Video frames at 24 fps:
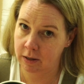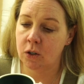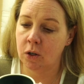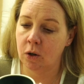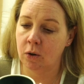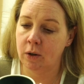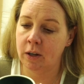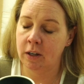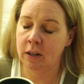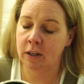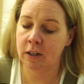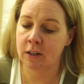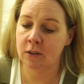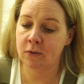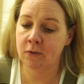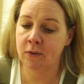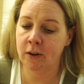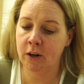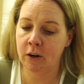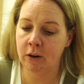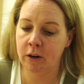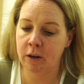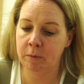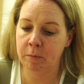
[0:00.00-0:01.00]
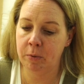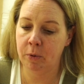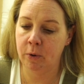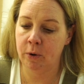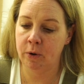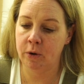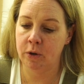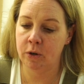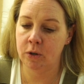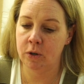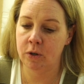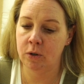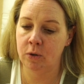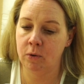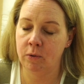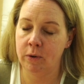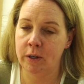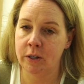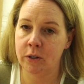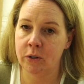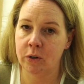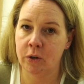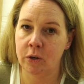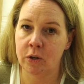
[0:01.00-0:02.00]
So it is very important to
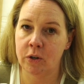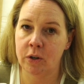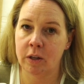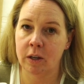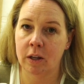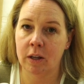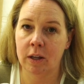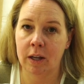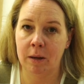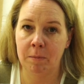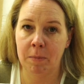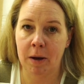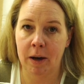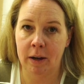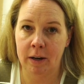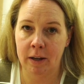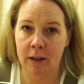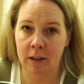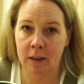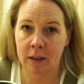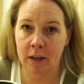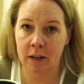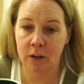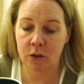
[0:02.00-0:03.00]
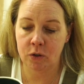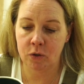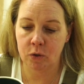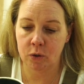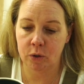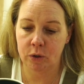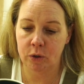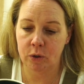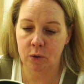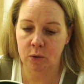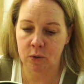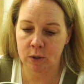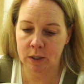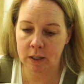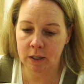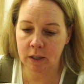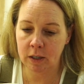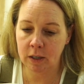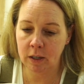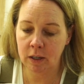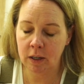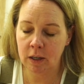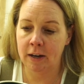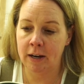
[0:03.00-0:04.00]
research the clay body that you're
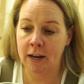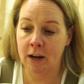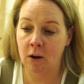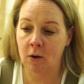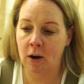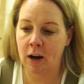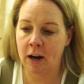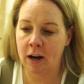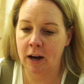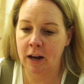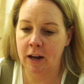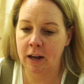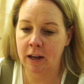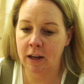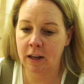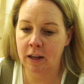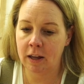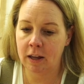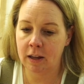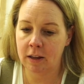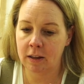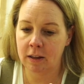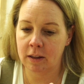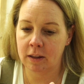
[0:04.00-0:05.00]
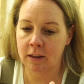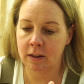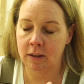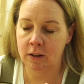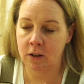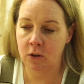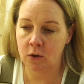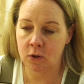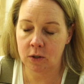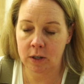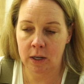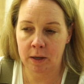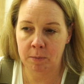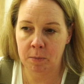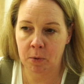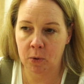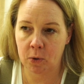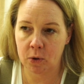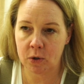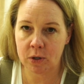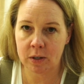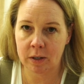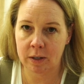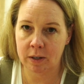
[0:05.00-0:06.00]
using. Now, I use a
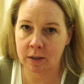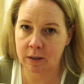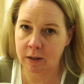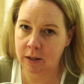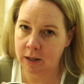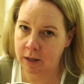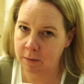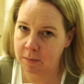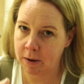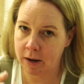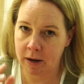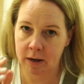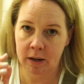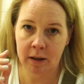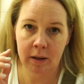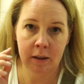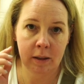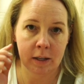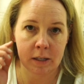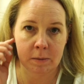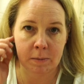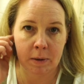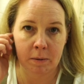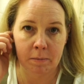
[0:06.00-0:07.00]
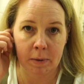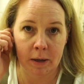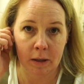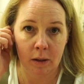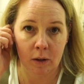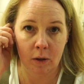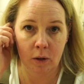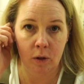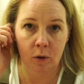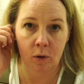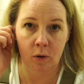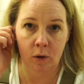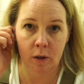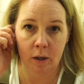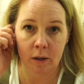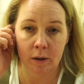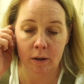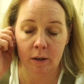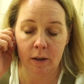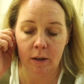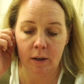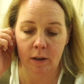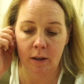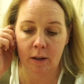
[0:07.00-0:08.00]
porcelain clay body that's made by
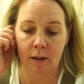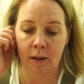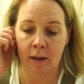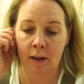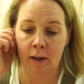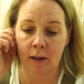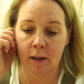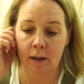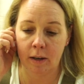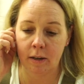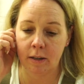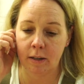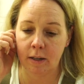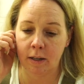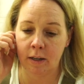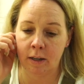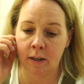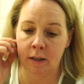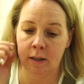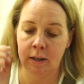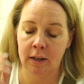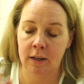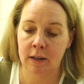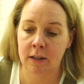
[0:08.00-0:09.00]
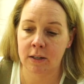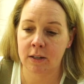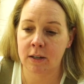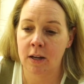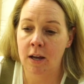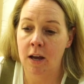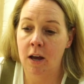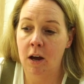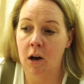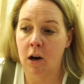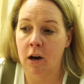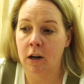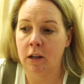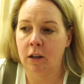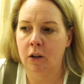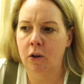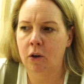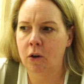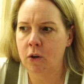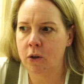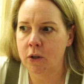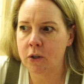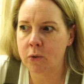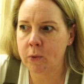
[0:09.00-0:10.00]
Laguna, and it is on
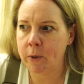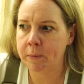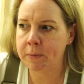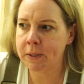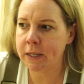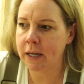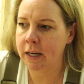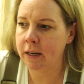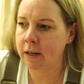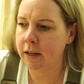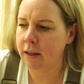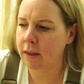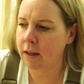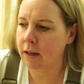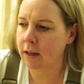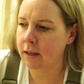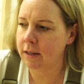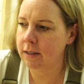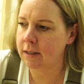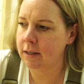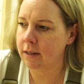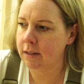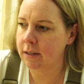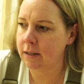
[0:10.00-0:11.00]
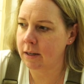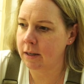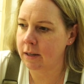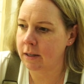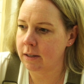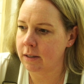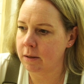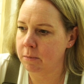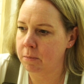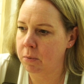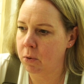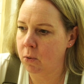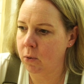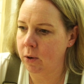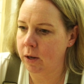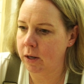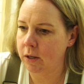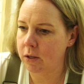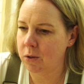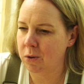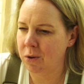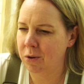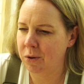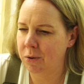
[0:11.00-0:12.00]
Laguna's website. I think it says it is a
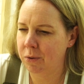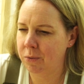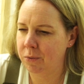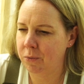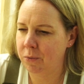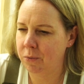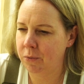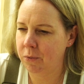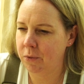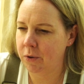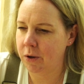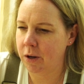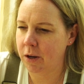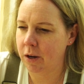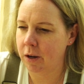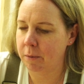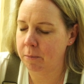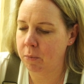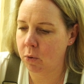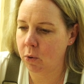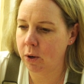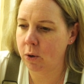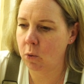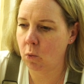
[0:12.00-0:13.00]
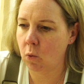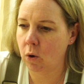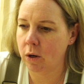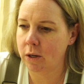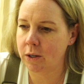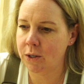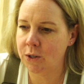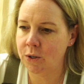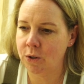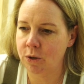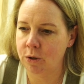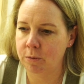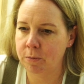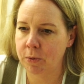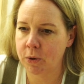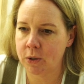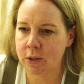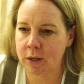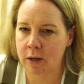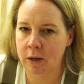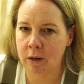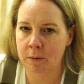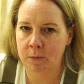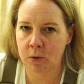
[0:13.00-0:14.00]

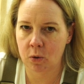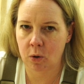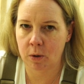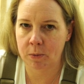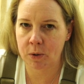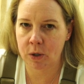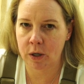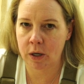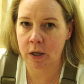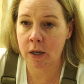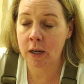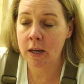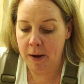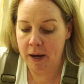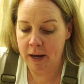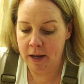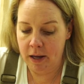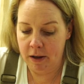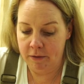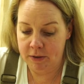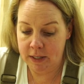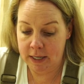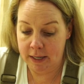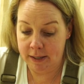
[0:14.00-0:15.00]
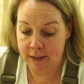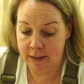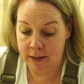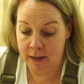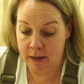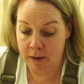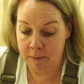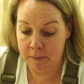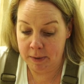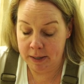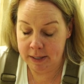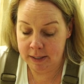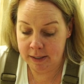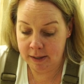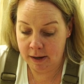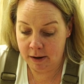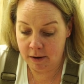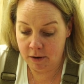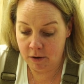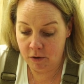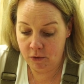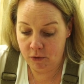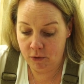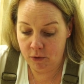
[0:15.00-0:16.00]
0.12% absorption. I have tested it
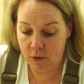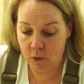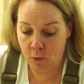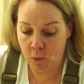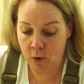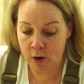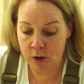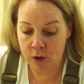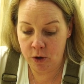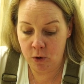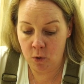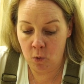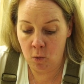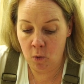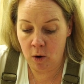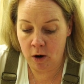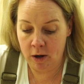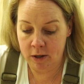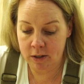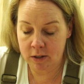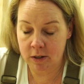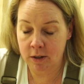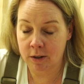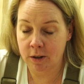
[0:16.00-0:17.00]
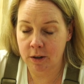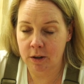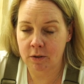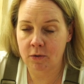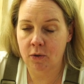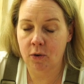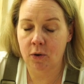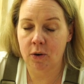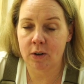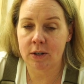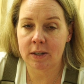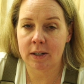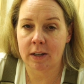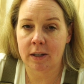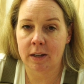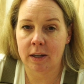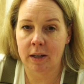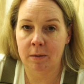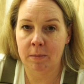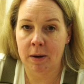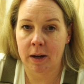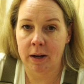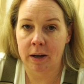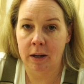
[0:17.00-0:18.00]
myself. What you want to look for is a
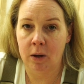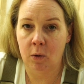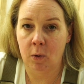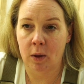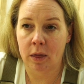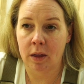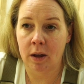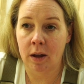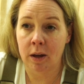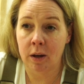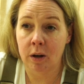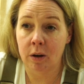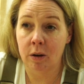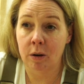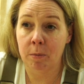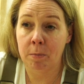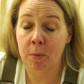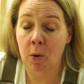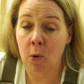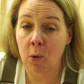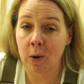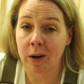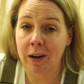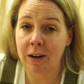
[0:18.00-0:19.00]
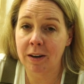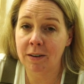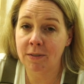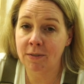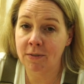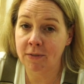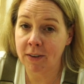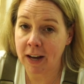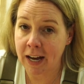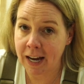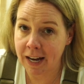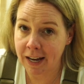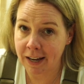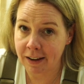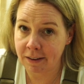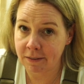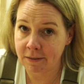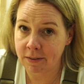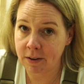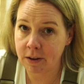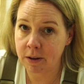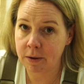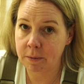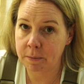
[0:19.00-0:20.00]
clay body with under
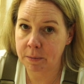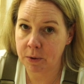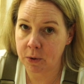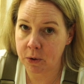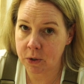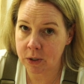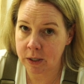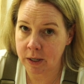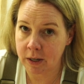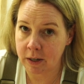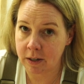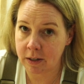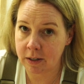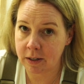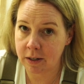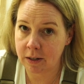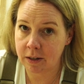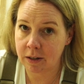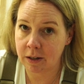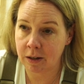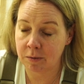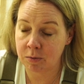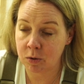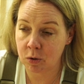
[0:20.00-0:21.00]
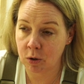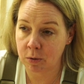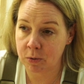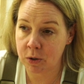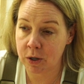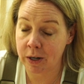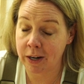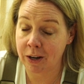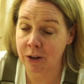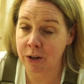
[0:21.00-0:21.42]
0.5% absorption.